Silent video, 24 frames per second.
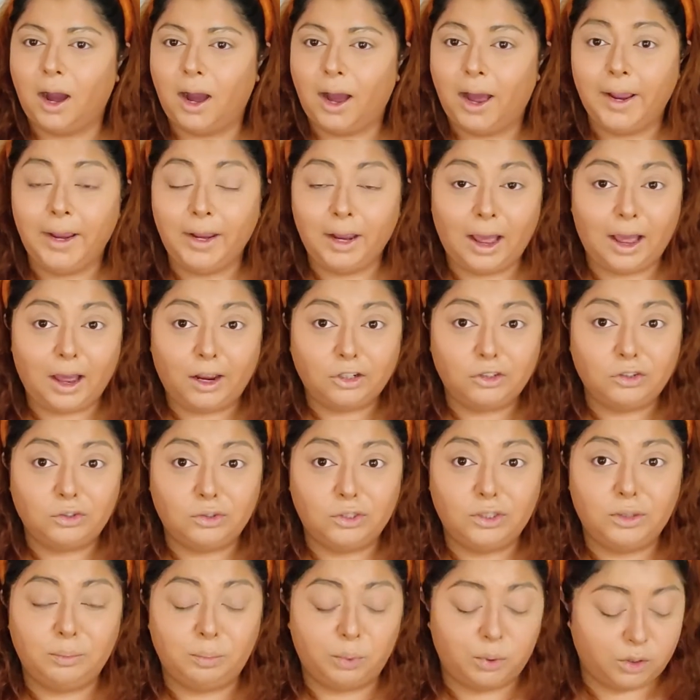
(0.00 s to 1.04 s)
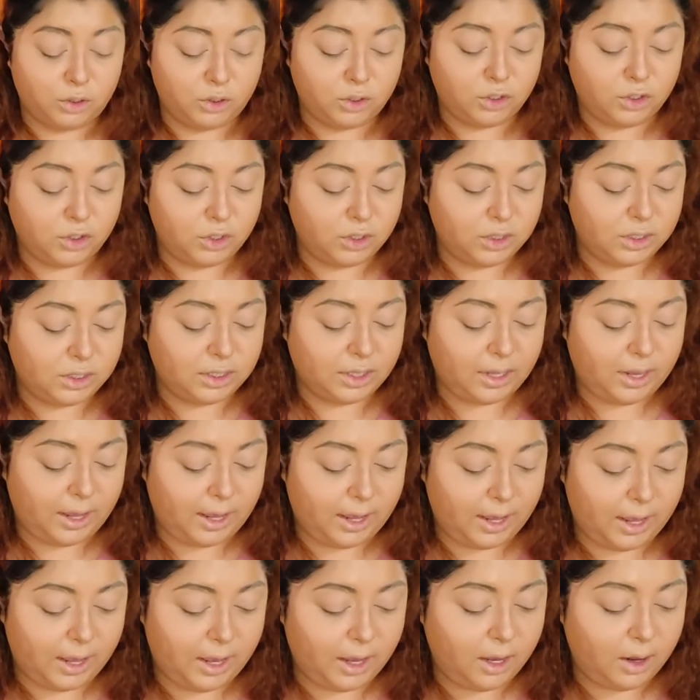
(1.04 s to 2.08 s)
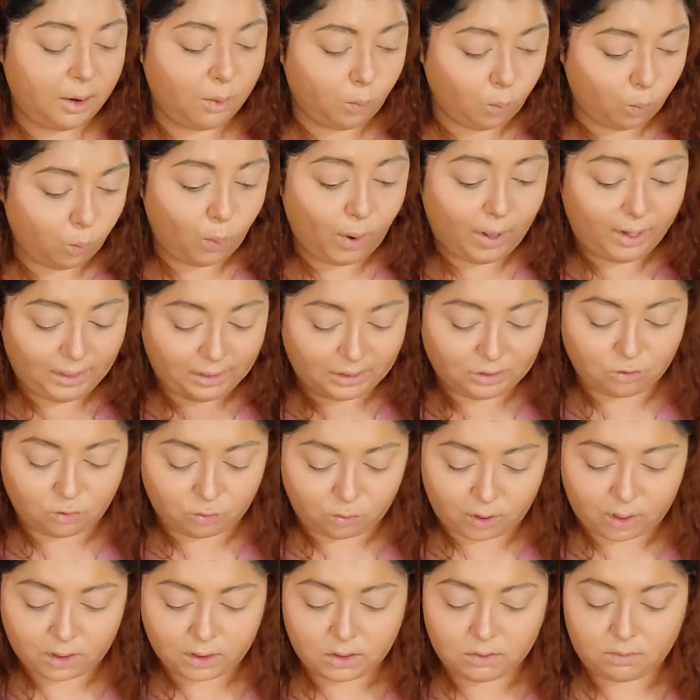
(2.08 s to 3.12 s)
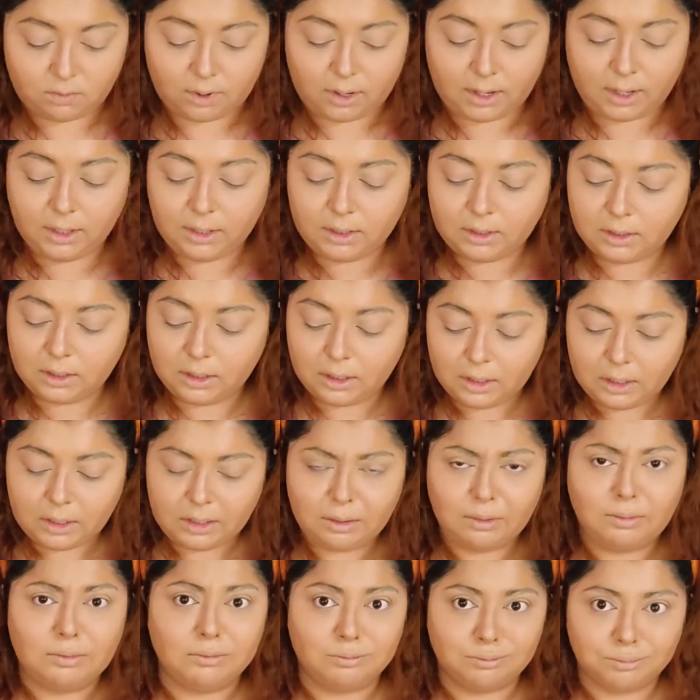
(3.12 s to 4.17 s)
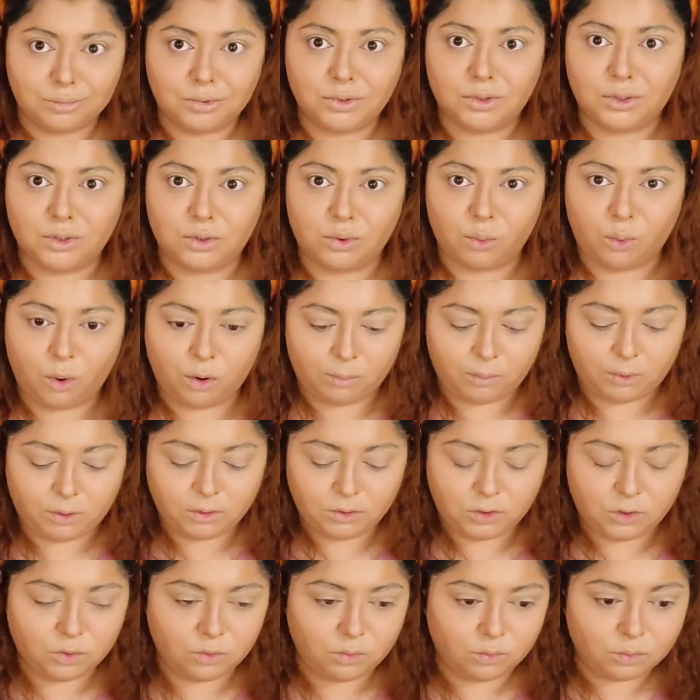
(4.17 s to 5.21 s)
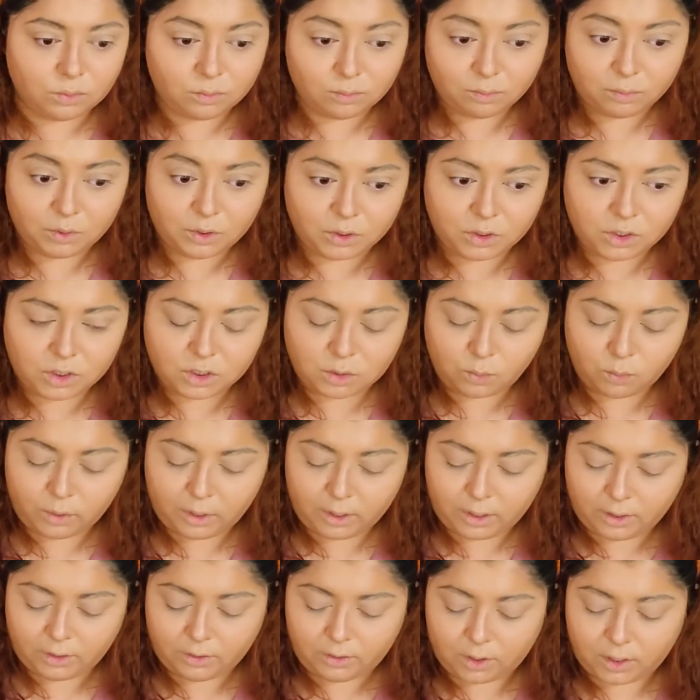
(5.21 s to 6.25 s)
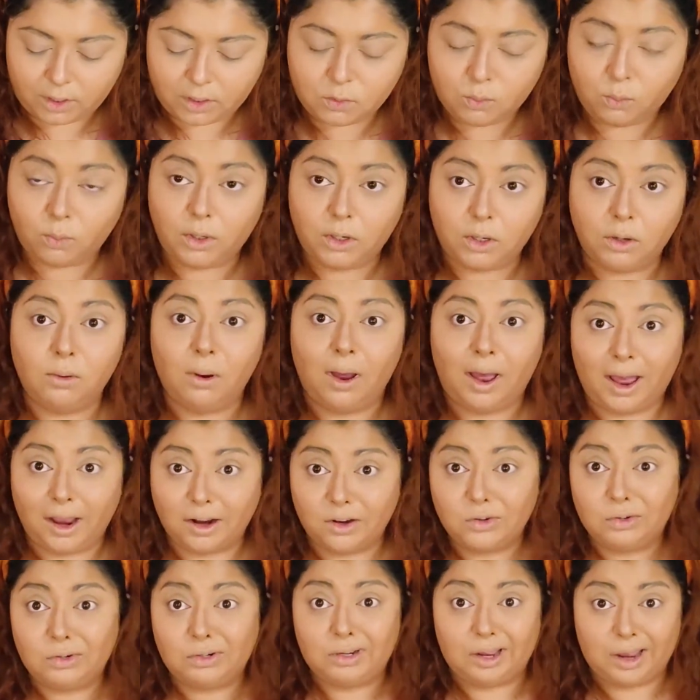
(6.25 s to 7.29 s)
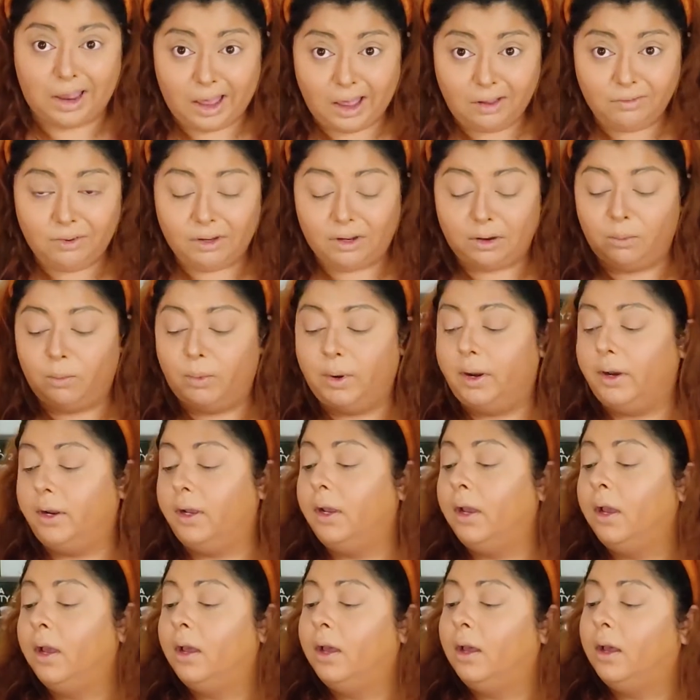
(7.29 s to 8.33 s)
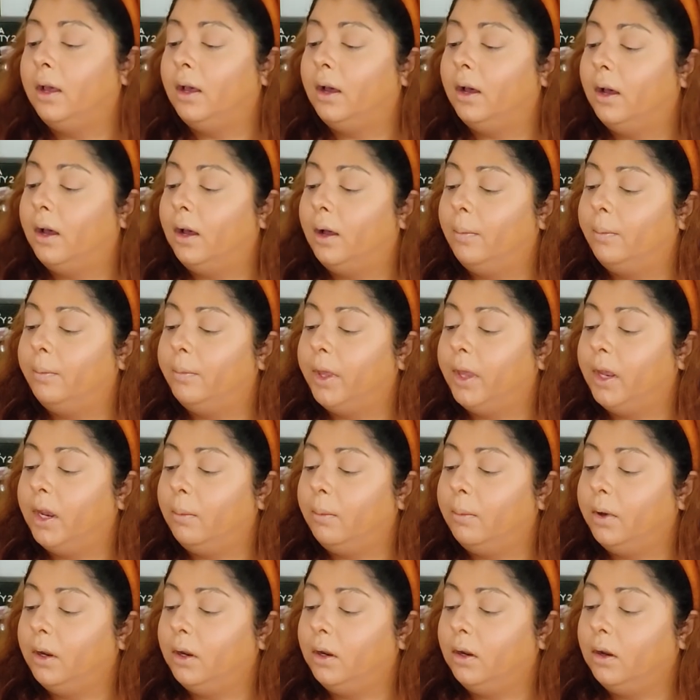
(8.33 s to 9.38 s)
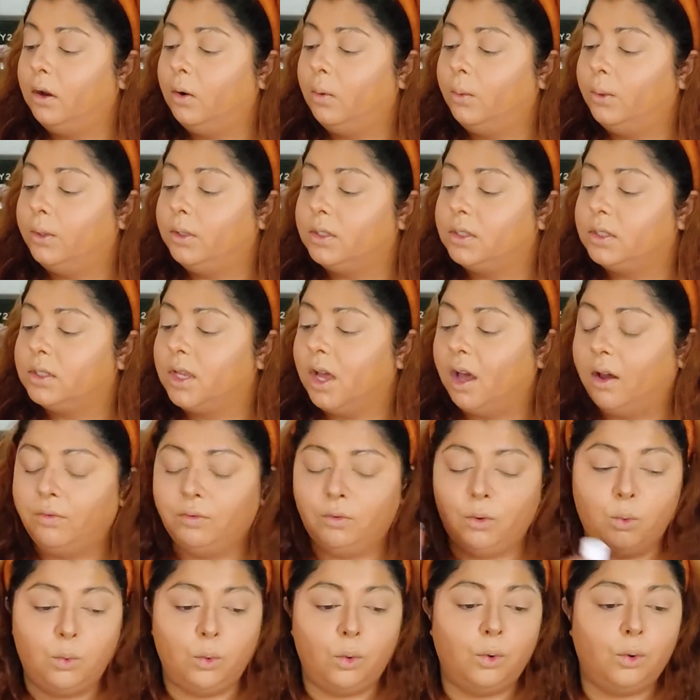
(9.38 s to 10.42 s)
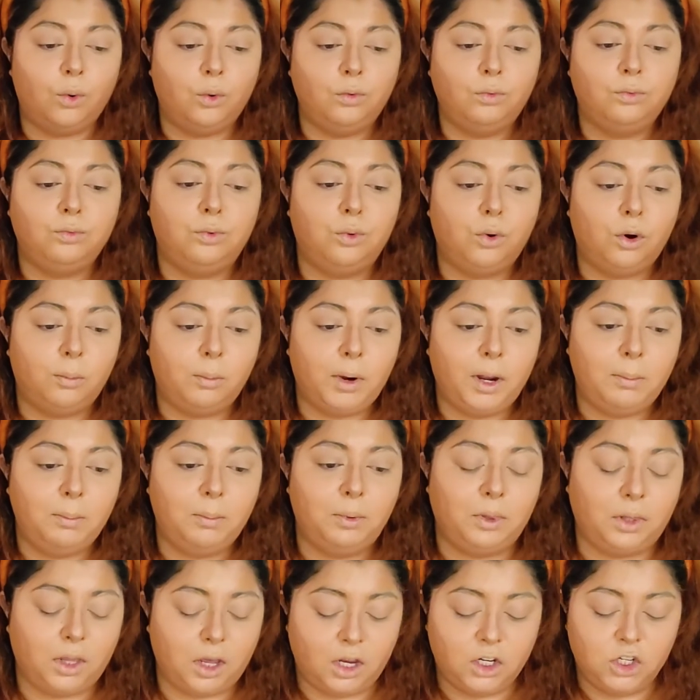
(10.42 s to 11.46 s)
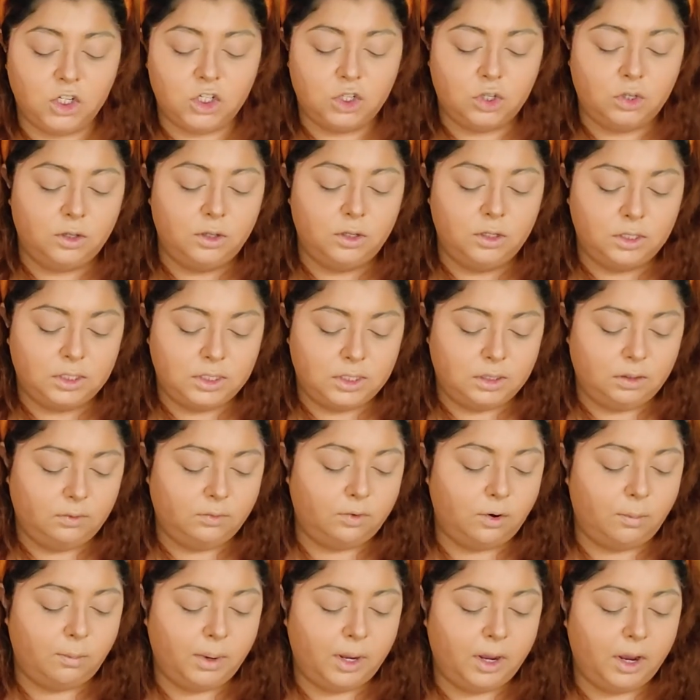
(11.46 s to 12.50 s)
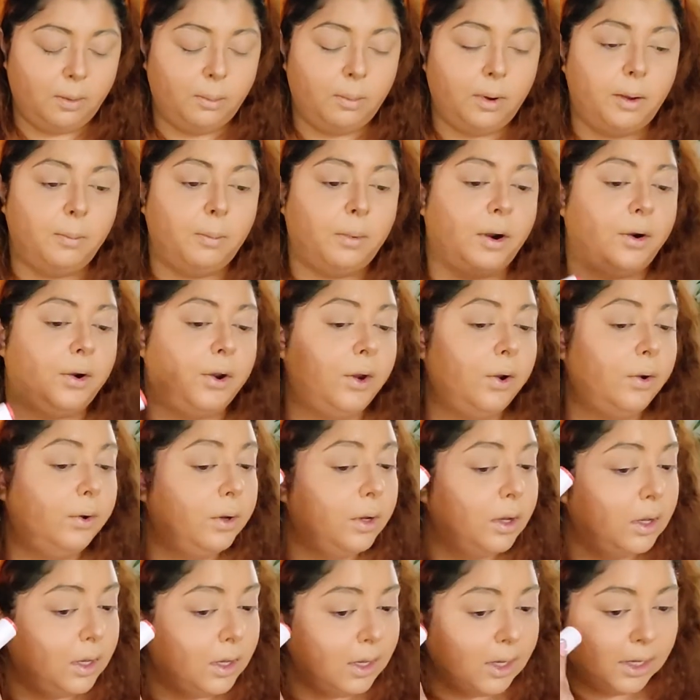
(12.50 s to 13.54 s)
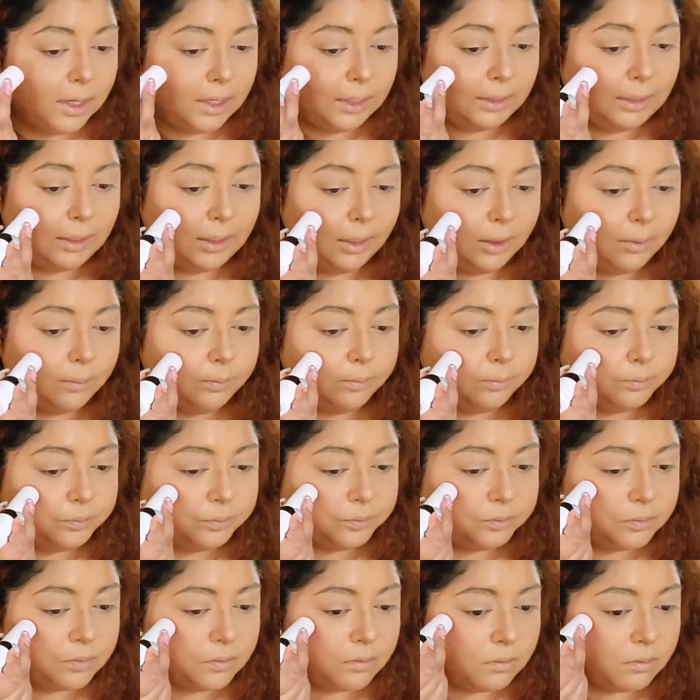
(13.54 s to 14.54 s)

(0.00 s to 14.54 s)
I actually purchased a wedding dress, right? It's normal to purchase a wedding dress when you're actually having a wedding. Um, and I'm gonna go with Soft Coral for my blush, still from Makeup by Mario. Um,